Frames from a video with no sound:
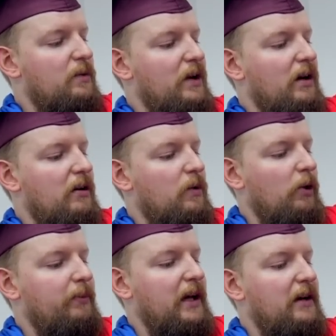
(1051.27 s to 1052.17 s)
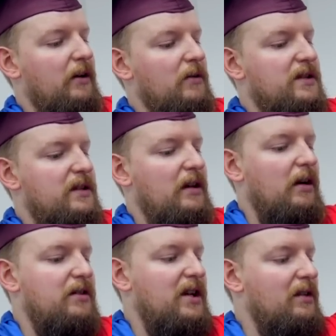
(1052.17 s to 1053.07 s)
We are Quirpline hosts, the
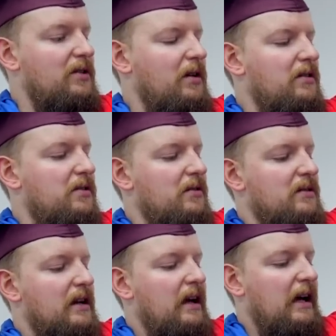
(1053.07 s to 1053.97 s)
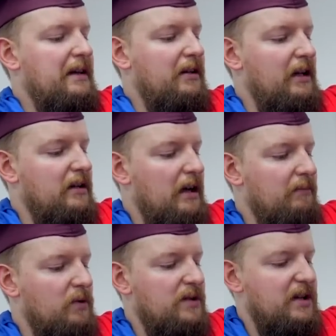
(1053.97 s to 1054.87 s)
art challenge connoisseurs, and the late night
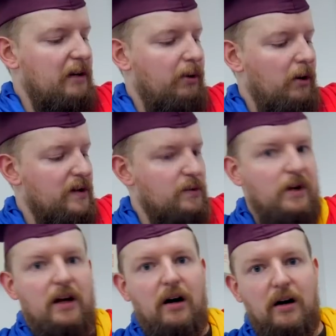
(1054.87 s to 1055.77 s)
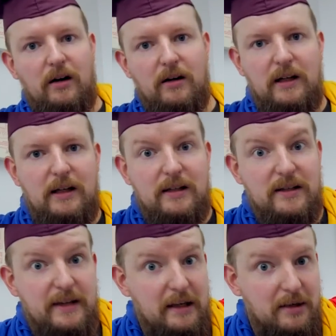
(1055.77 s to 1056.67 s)
moonstuck poets. We are
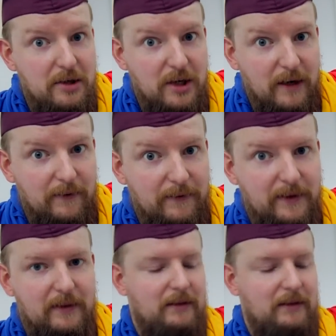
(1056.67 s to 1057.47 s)
Zeta Shift.